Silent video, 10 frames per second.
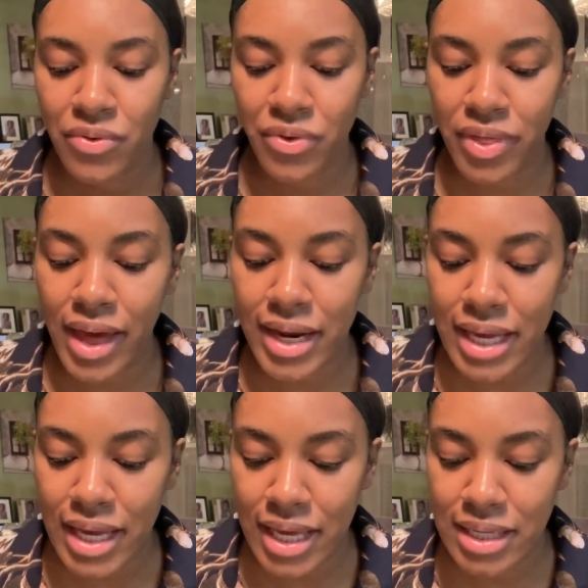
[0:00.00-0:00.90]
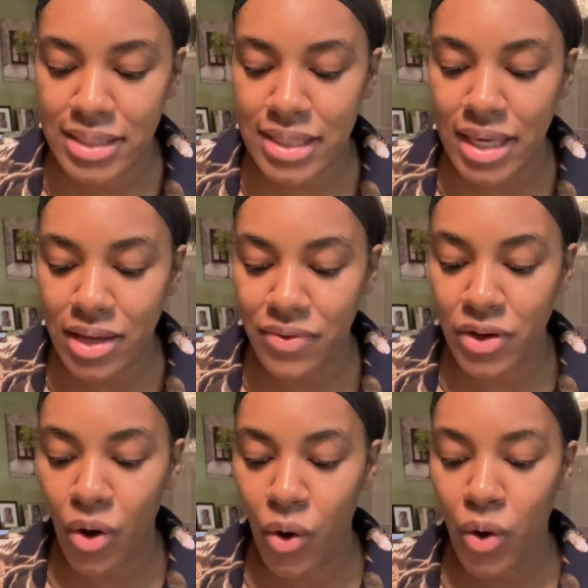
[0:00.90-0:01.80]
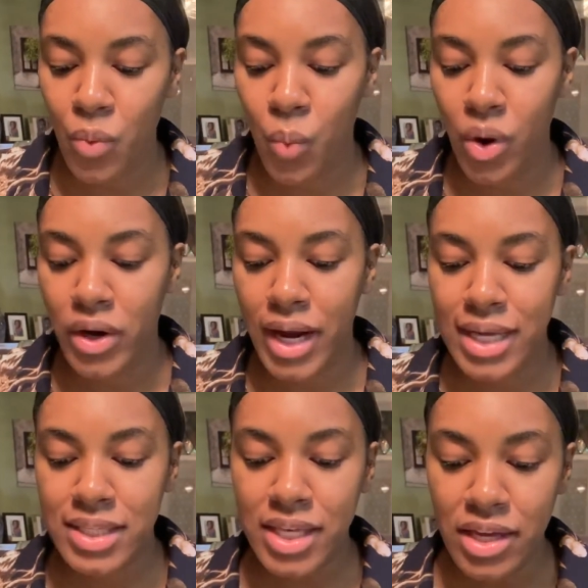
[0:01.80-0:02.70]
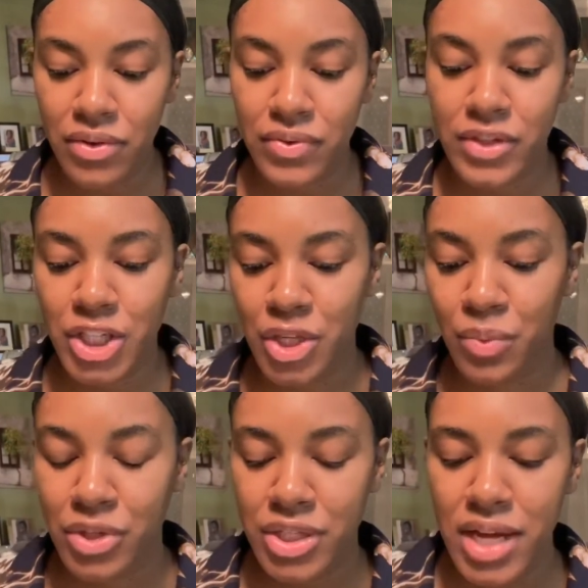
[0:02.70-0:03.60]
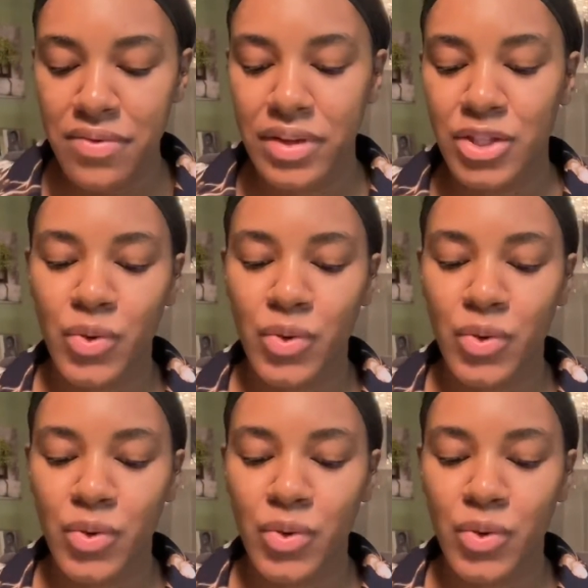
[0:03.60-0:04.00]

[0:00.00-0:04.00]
for that is even all one as if she were shaven."